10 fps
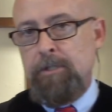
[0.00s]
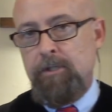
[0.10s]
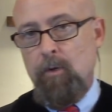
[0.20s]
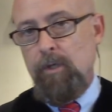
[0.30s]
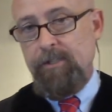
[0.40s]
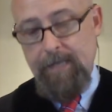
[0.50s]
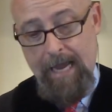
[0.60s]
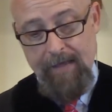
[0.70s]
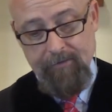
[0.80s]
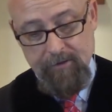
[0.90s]
So, was it
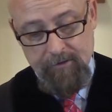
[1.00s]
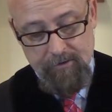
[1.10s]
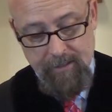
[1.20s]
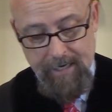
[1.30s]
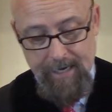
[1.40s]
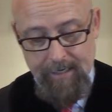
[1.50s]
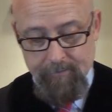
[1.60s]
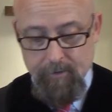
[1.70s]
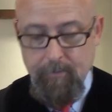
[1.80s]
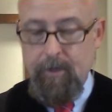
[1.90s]
Athens that had
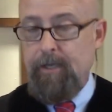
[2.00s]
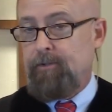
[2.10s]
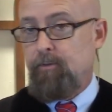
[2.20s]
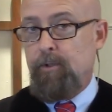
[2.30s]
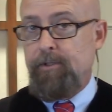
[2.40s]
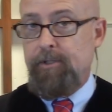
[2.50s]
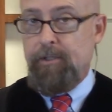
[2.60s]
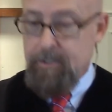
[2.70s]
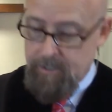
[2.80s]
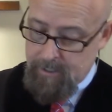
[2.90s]
him depressed? Was it
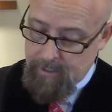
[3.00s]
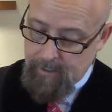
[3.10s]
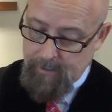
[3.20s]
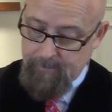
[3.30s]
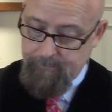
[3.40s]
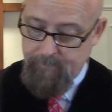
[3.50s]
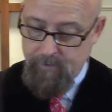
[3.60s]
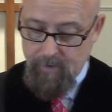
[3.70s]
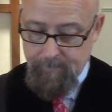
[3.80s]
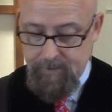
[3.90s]
um,
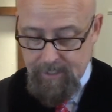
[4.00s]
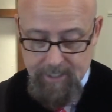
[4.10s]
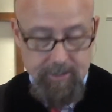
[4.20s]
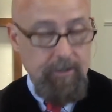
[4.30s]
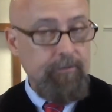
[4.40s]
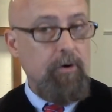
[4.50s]
the reputation of